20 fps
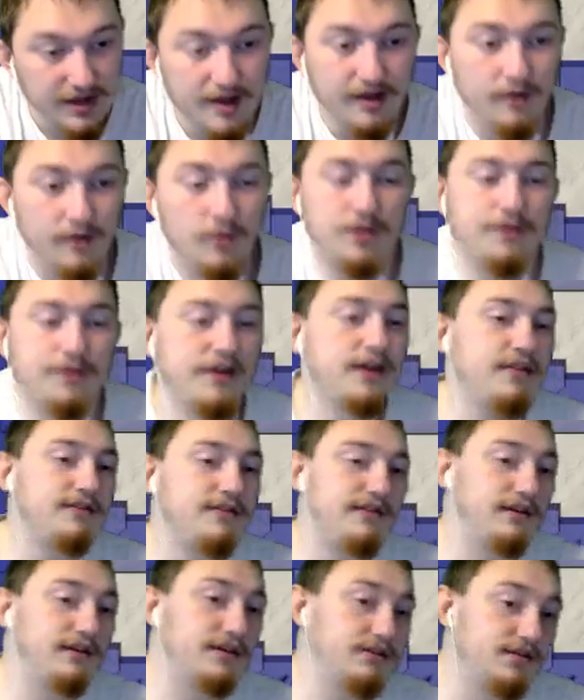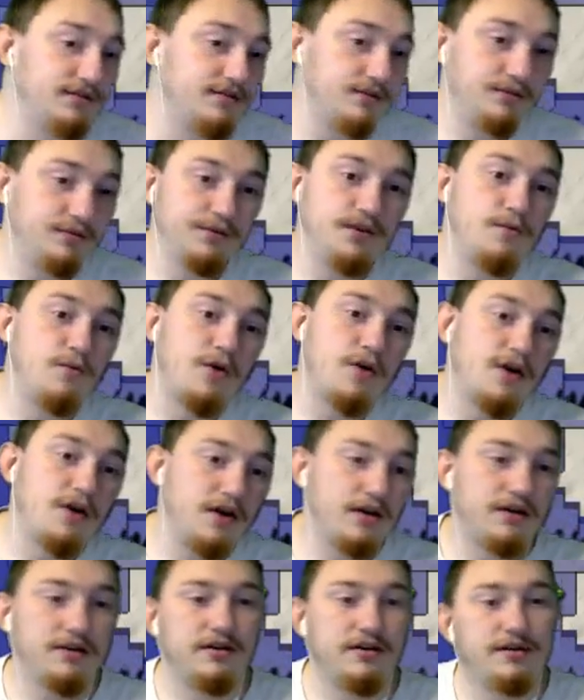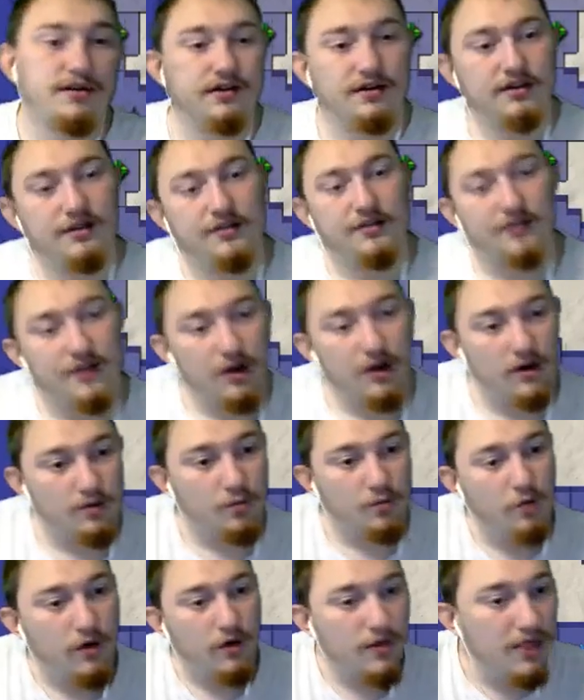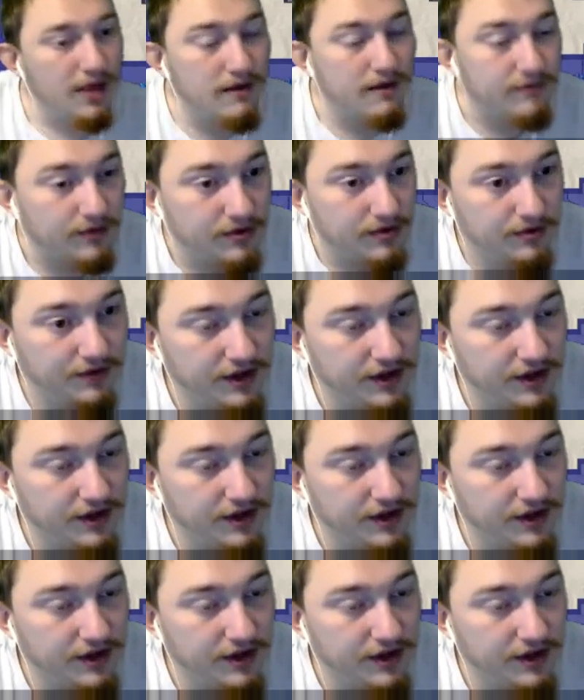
Well, the thing is, collectors only work on one level.